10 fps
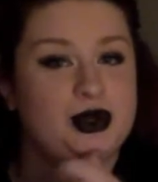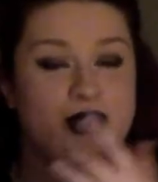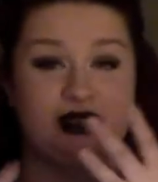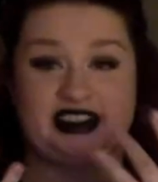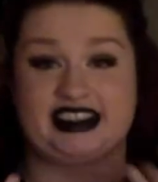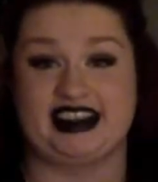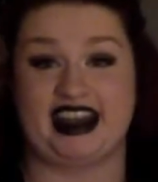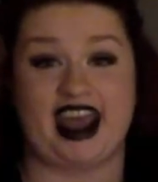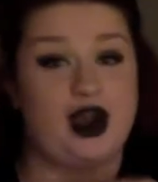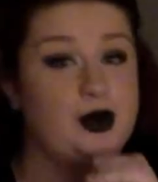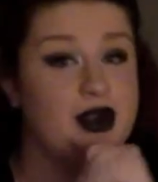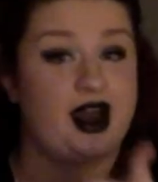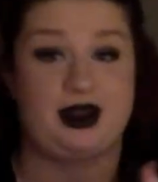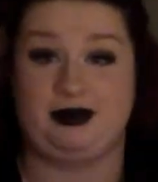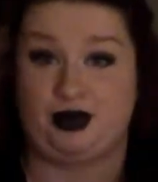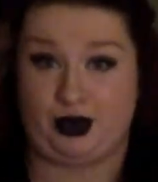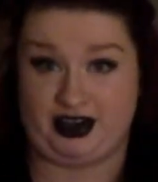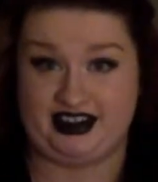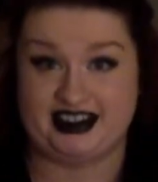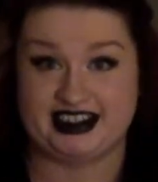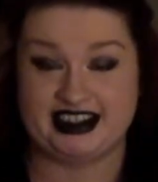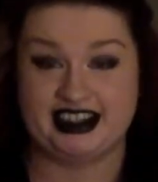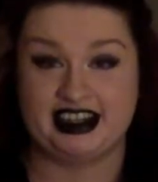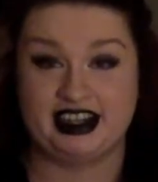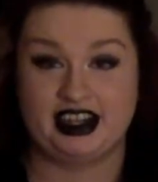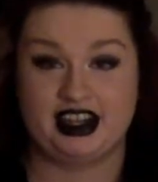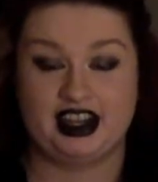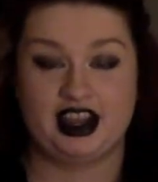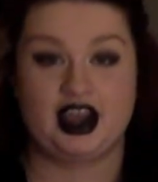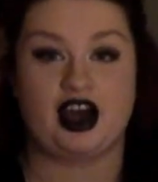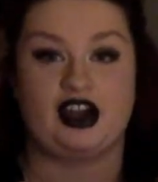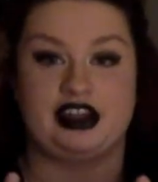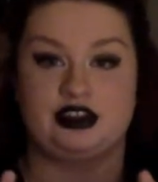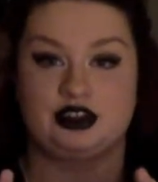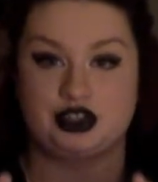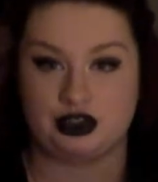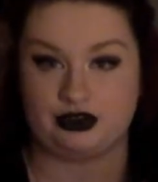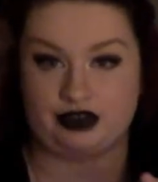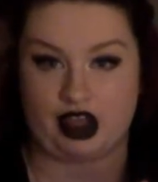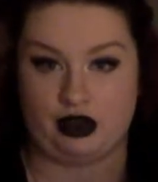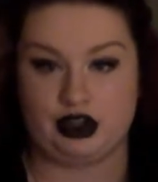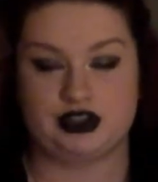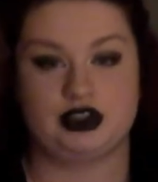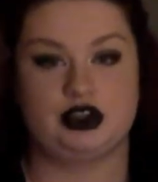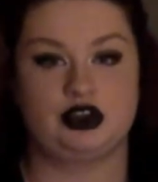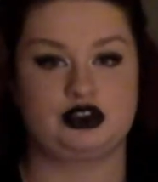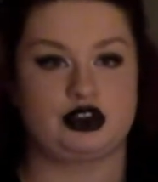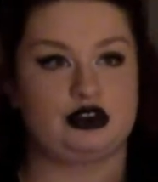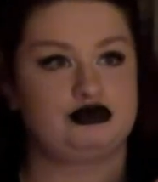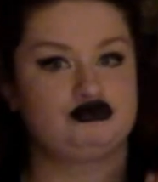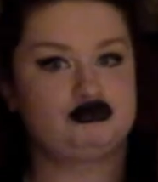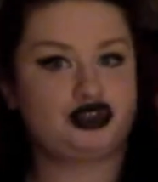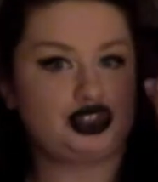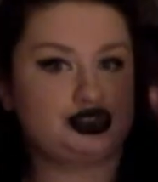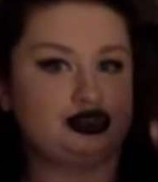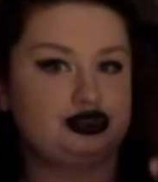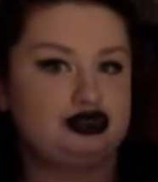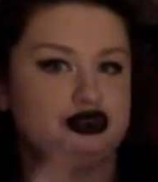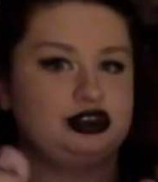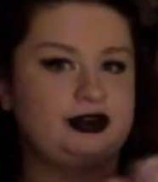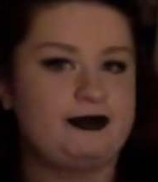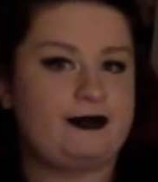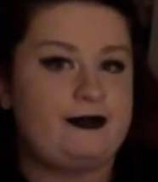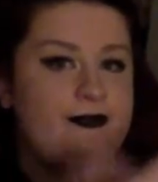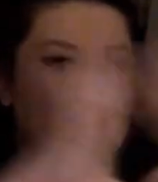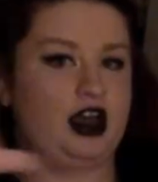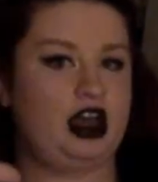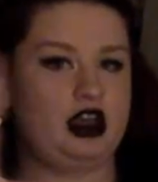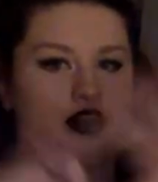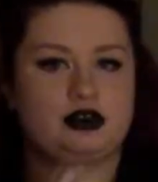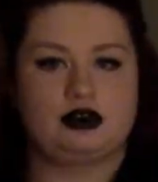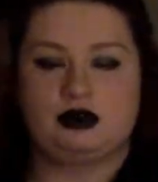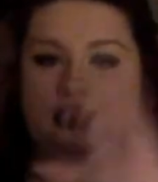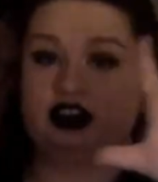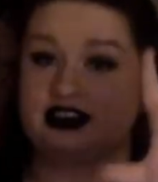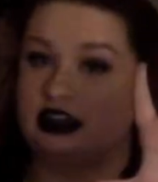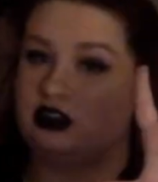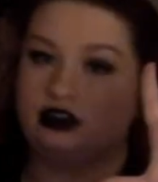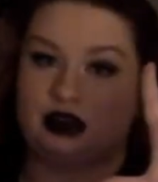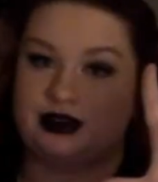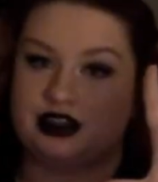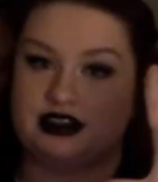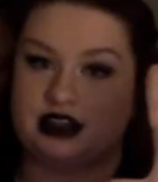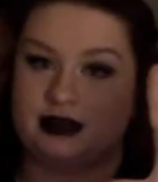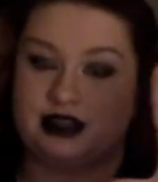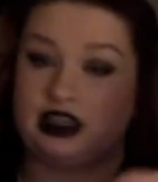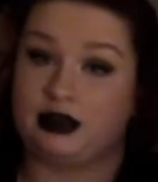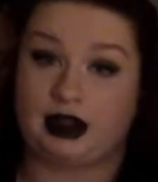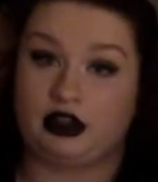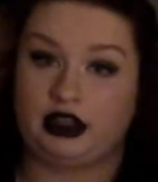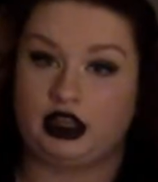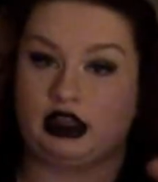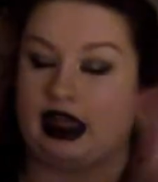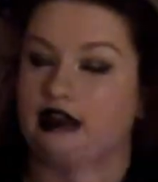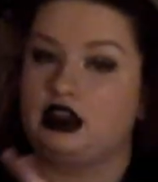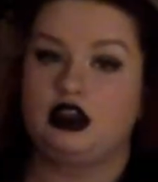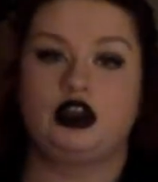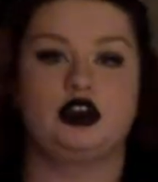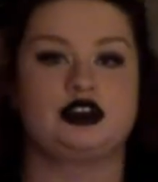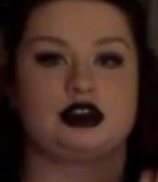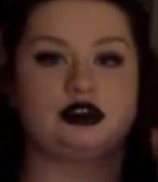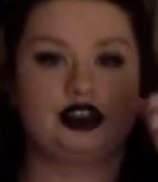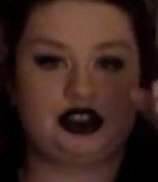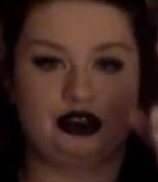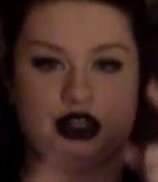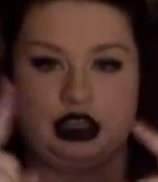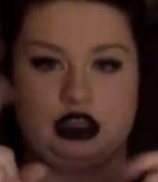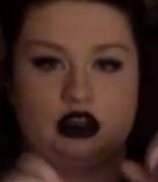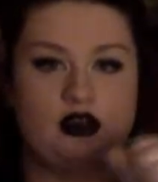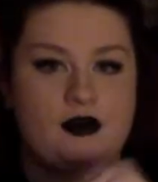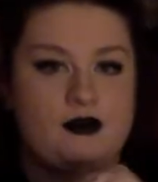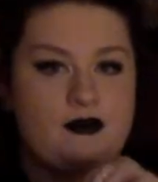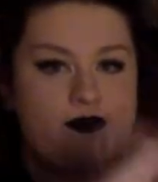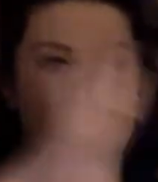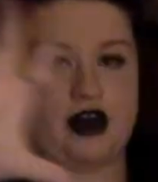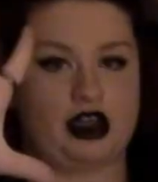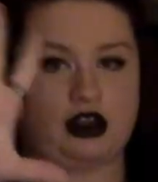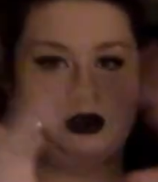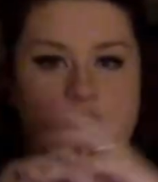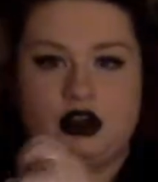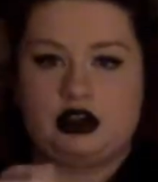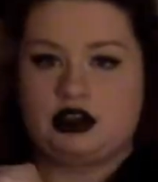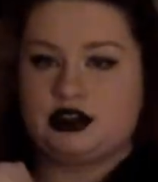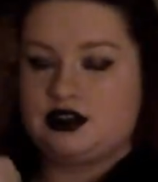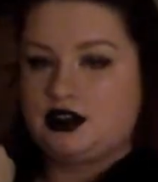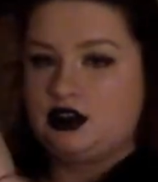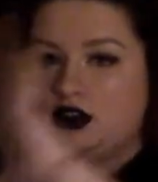who's now not important. Alright, shooting fireworks. So, shooting fireworks. I told you I was gonna stop singing, apparently I lied. So, shooting fireworks